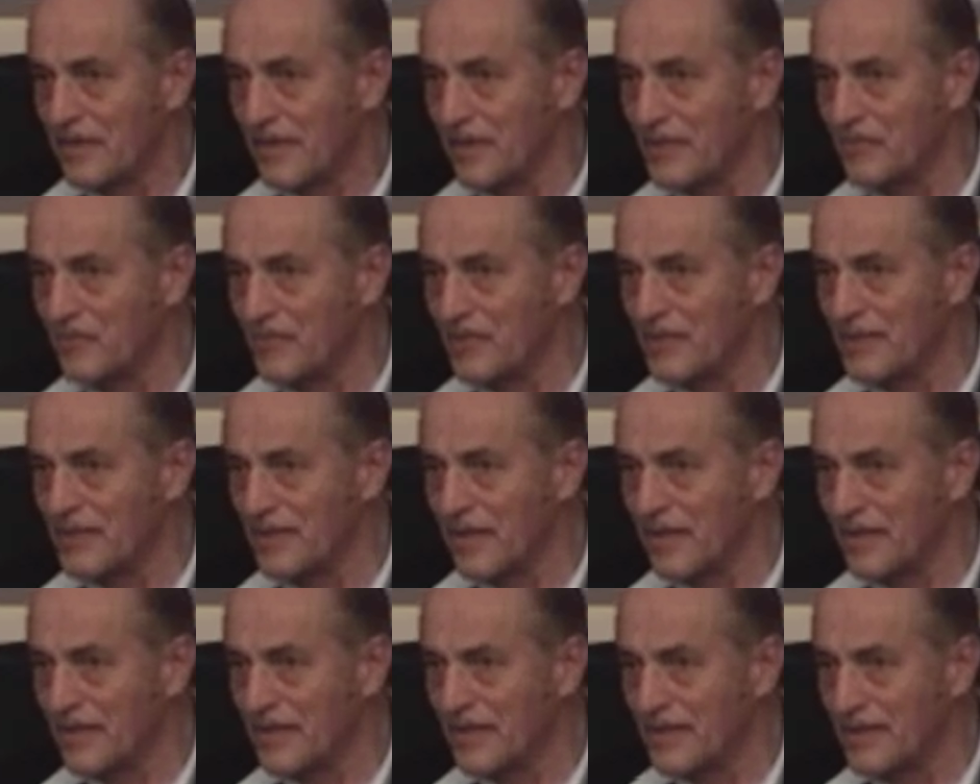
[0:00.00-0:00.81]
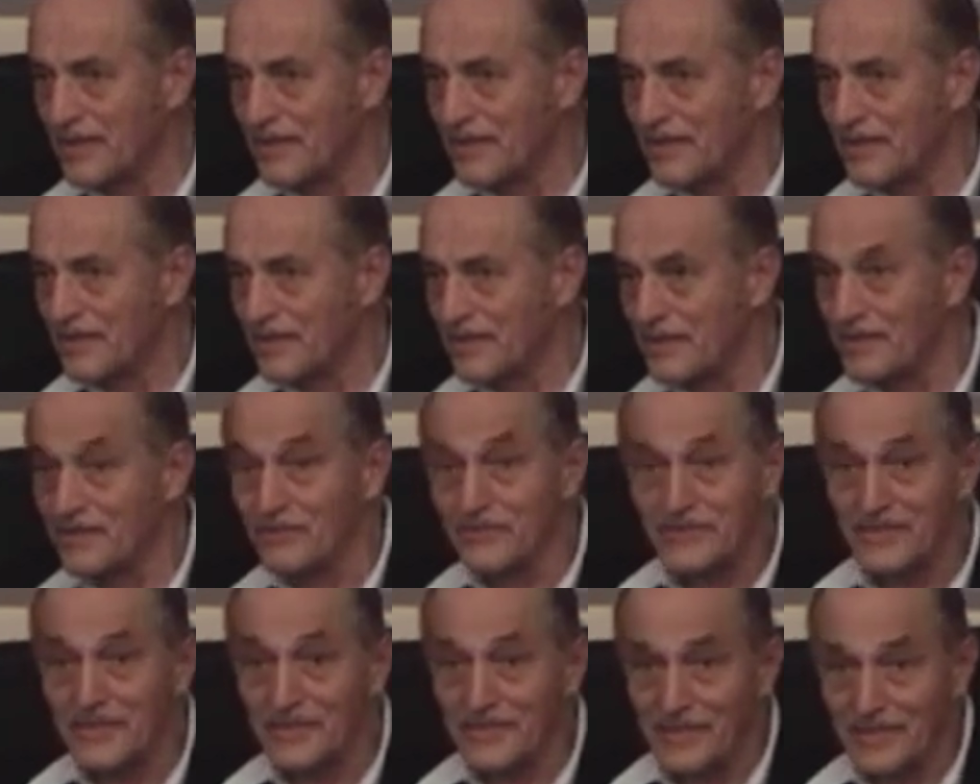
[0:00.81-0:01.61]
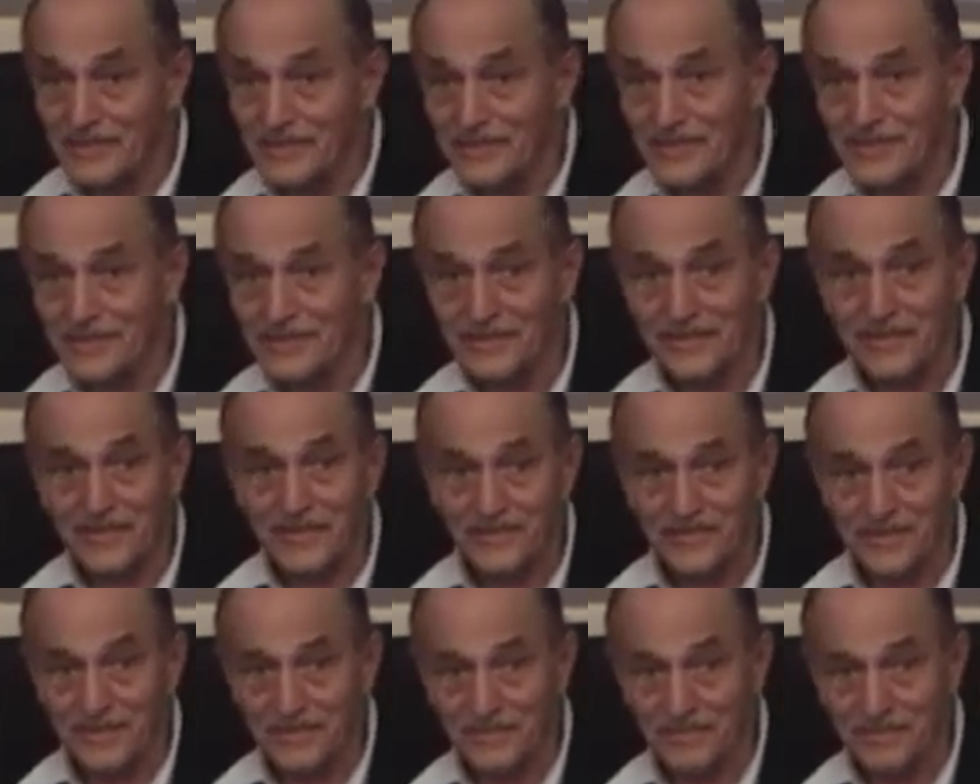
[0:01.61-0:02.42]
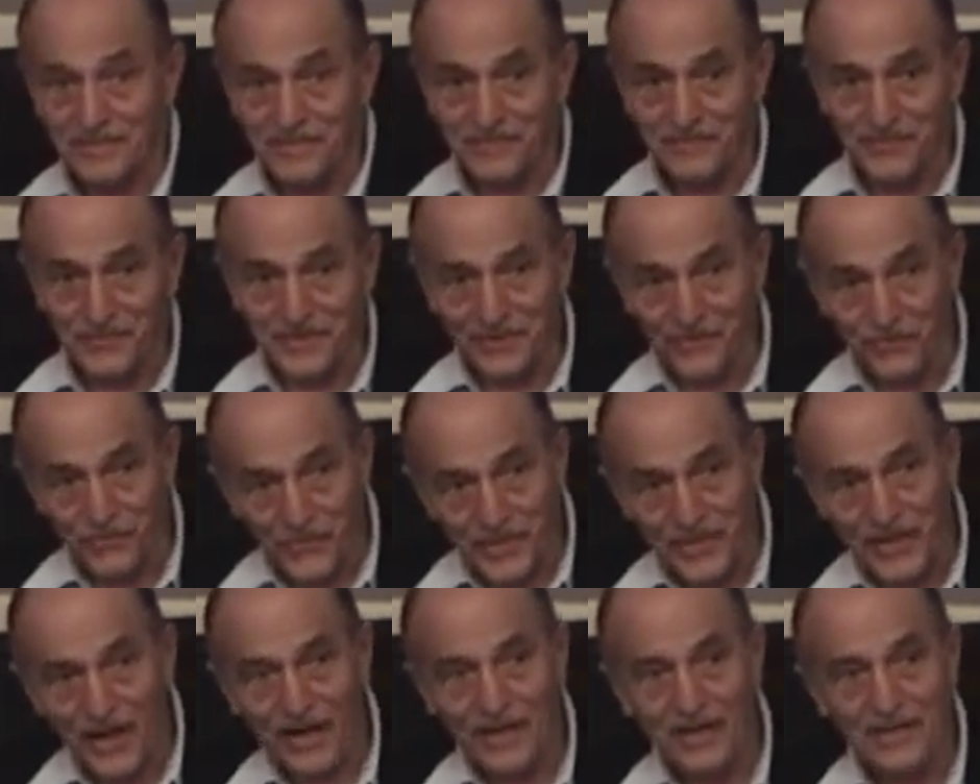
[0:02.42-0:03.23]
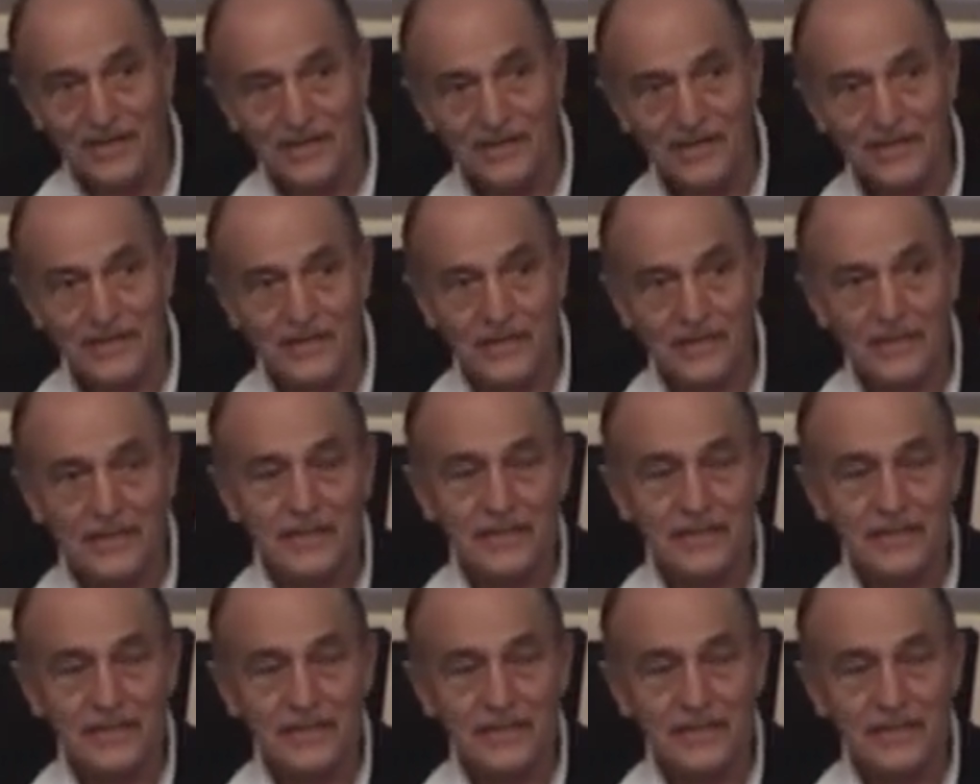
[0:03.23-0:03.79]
And we, can you see that as a distinction? That we are,